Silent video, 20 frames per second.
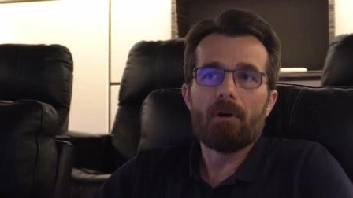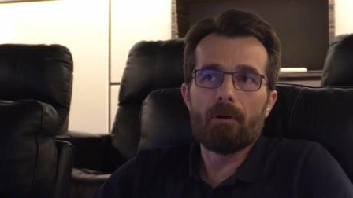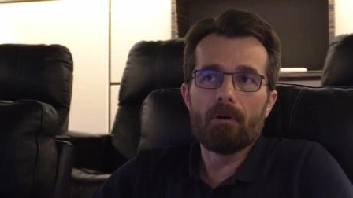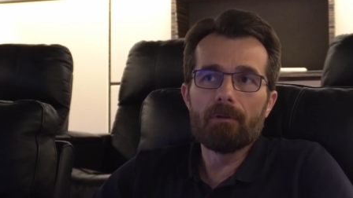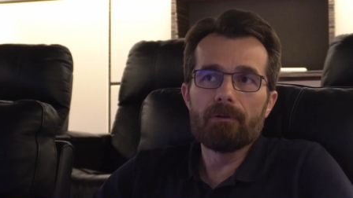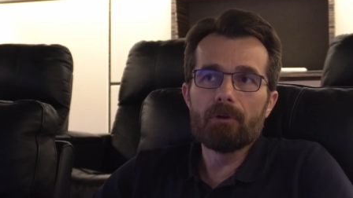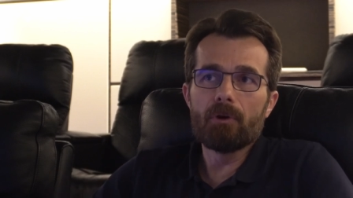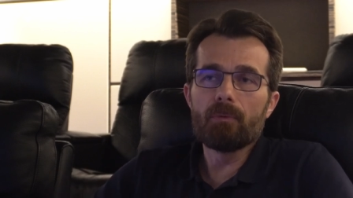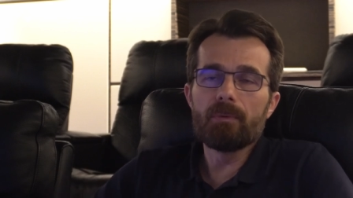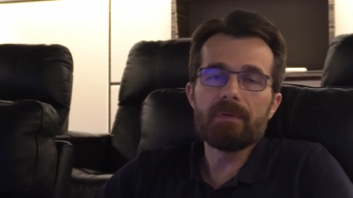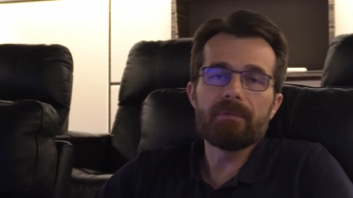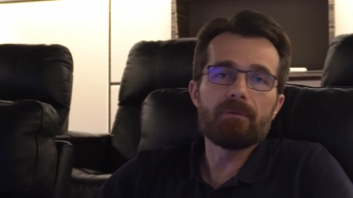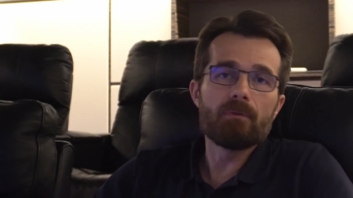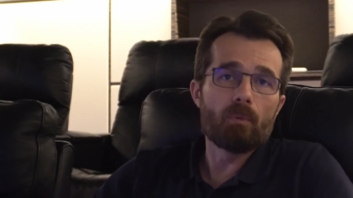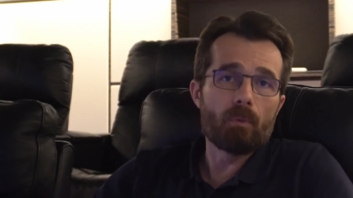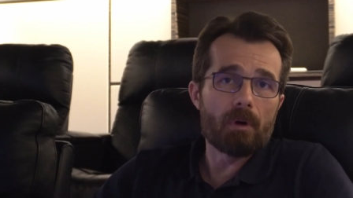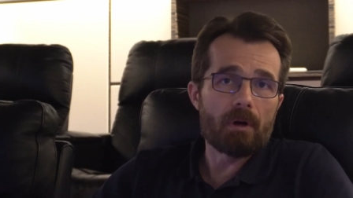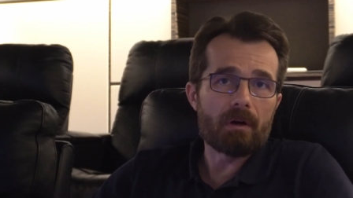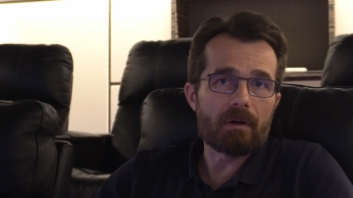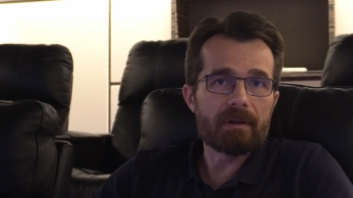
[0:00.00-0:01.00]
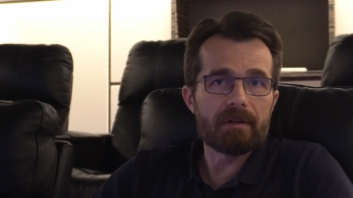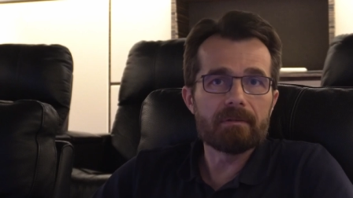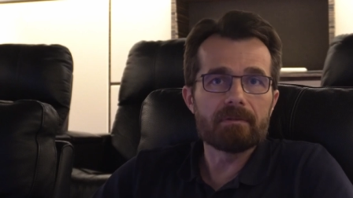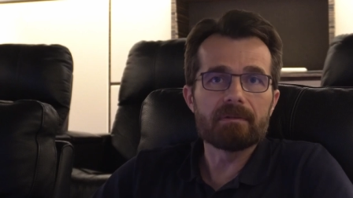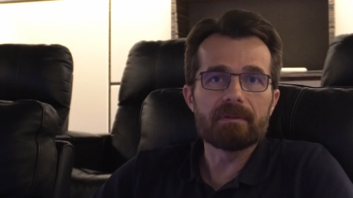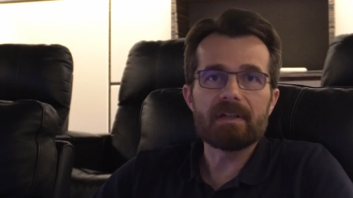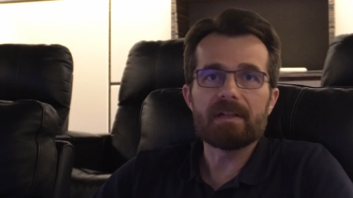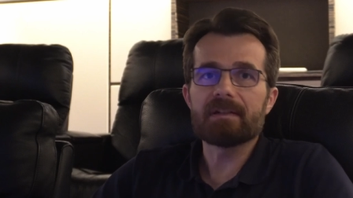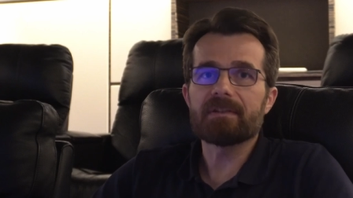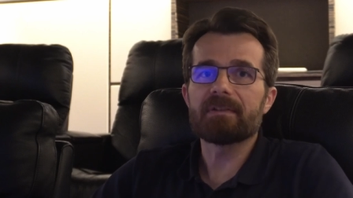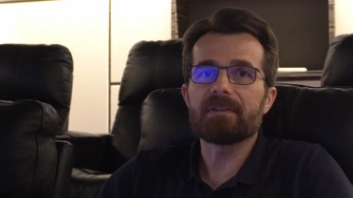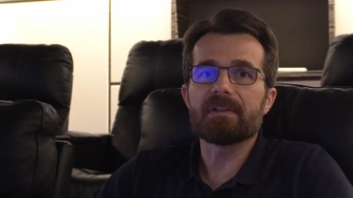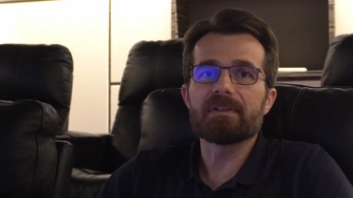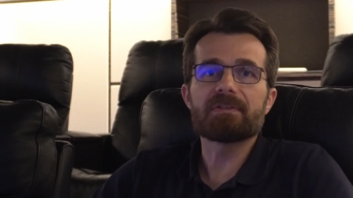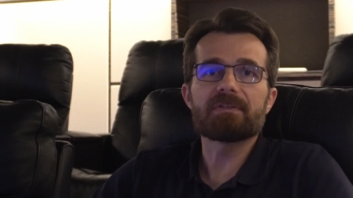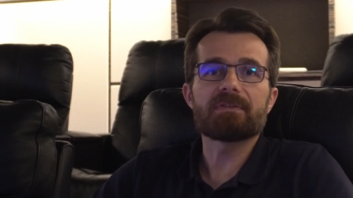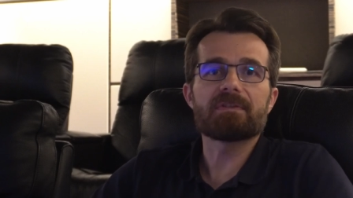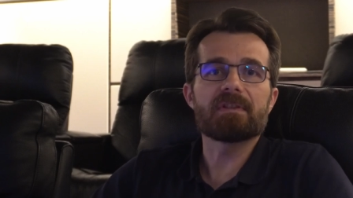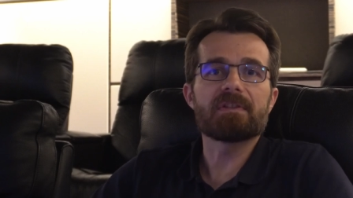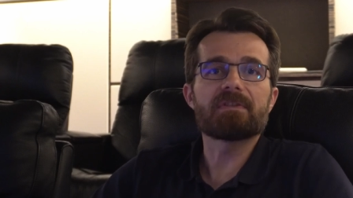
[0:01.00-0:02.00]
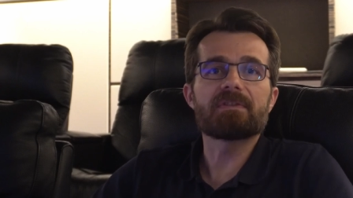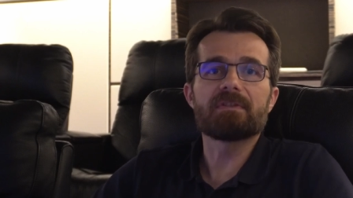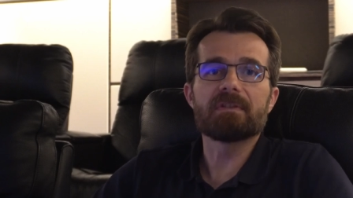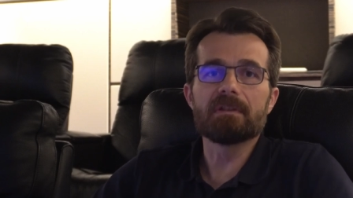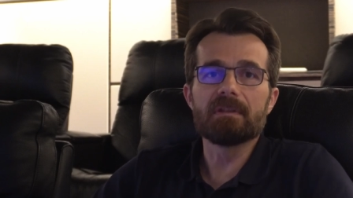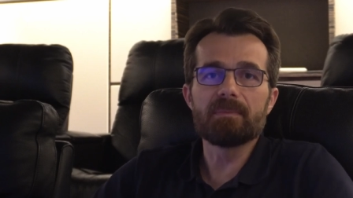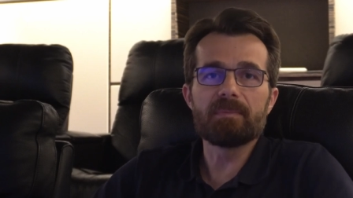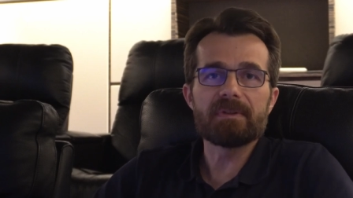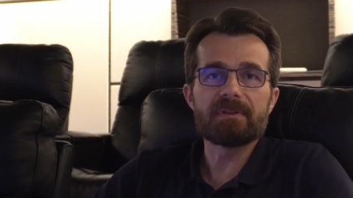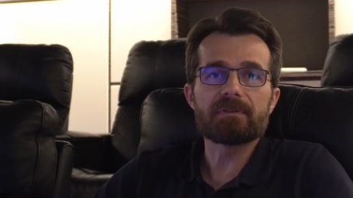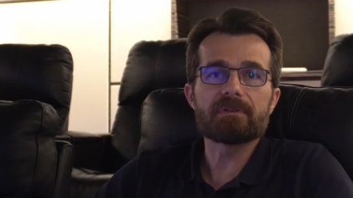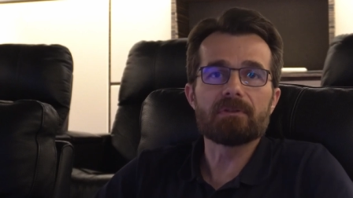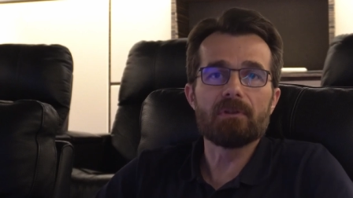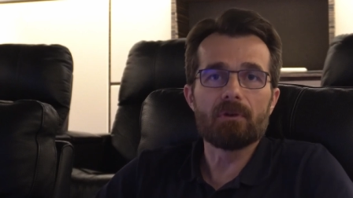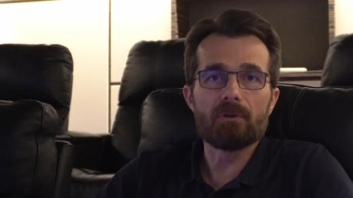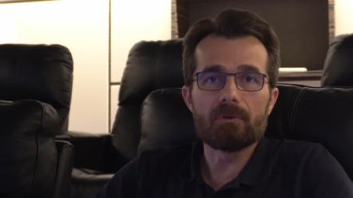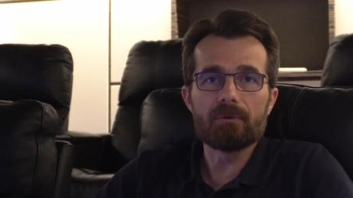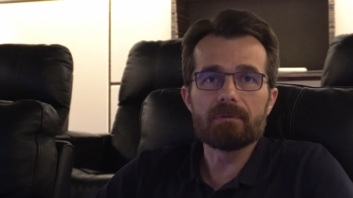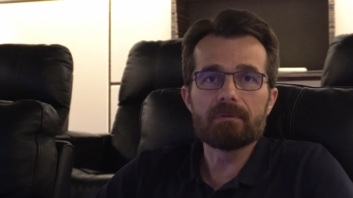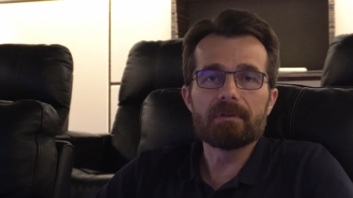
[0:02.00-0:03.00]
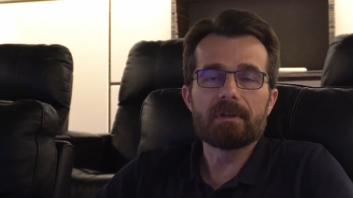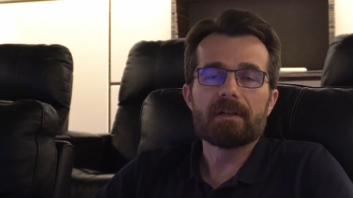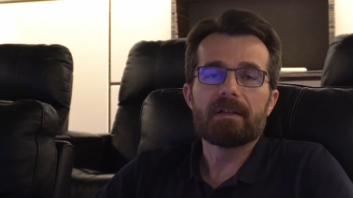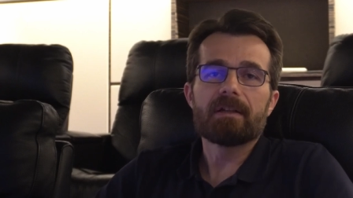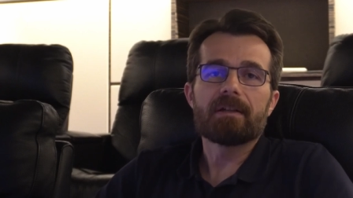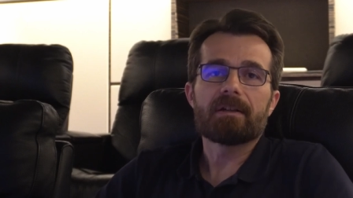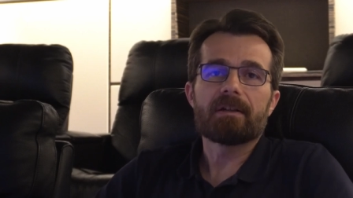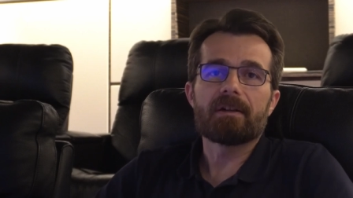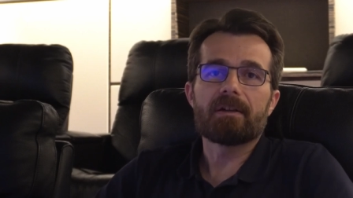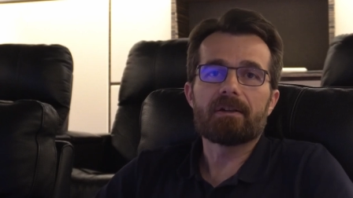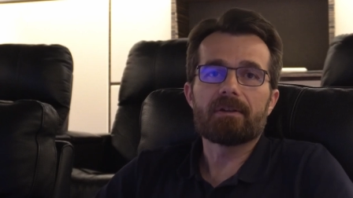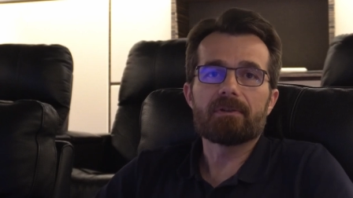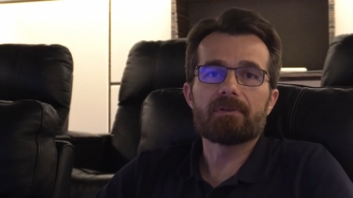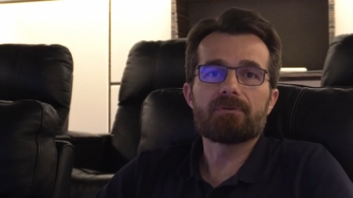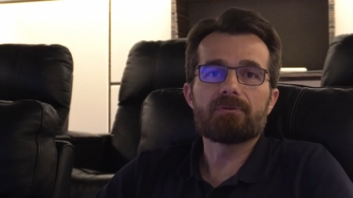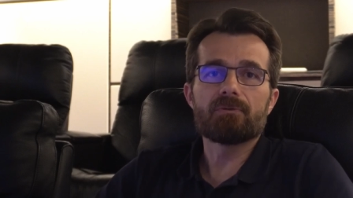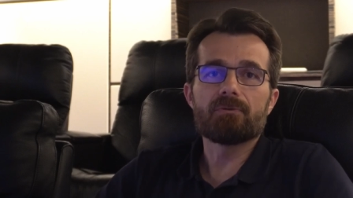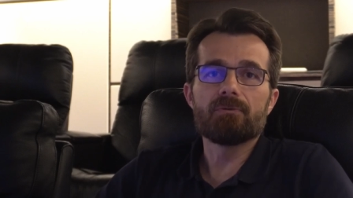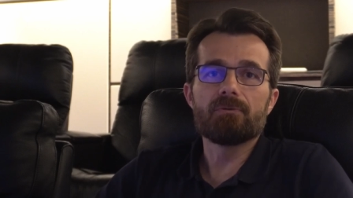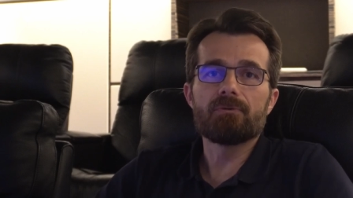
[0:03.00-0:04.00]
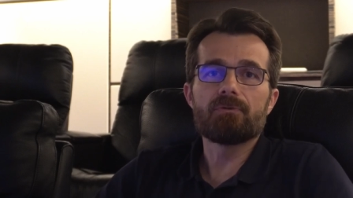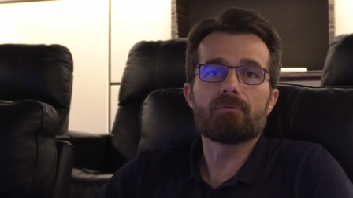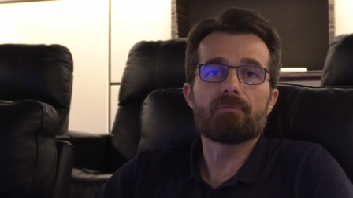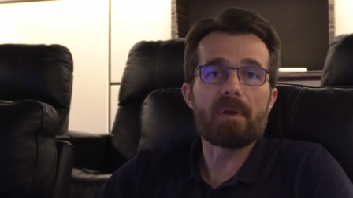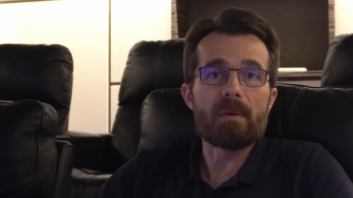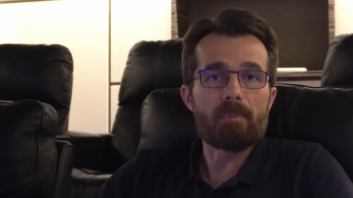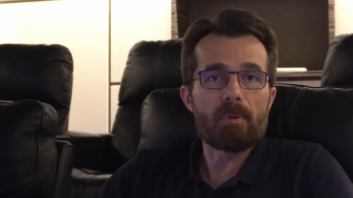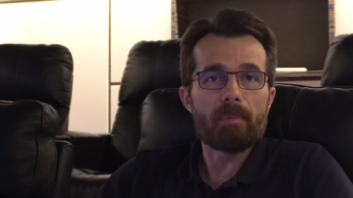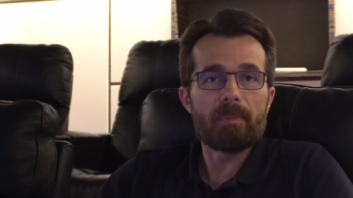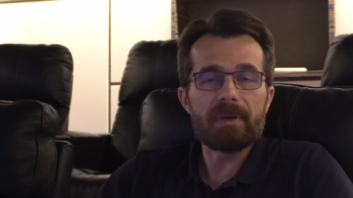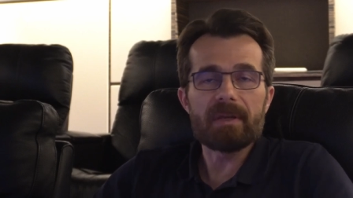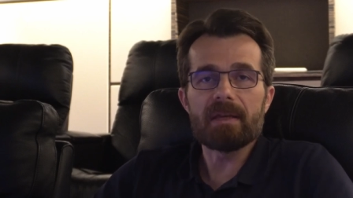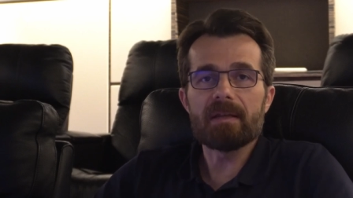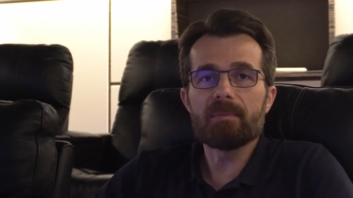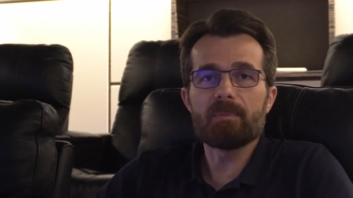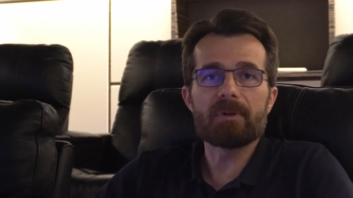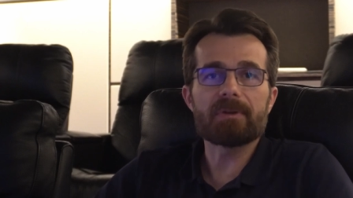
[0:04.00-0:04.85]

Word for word: Although with the war and all that, it's it's still a bit slow uh, to to ramp up again.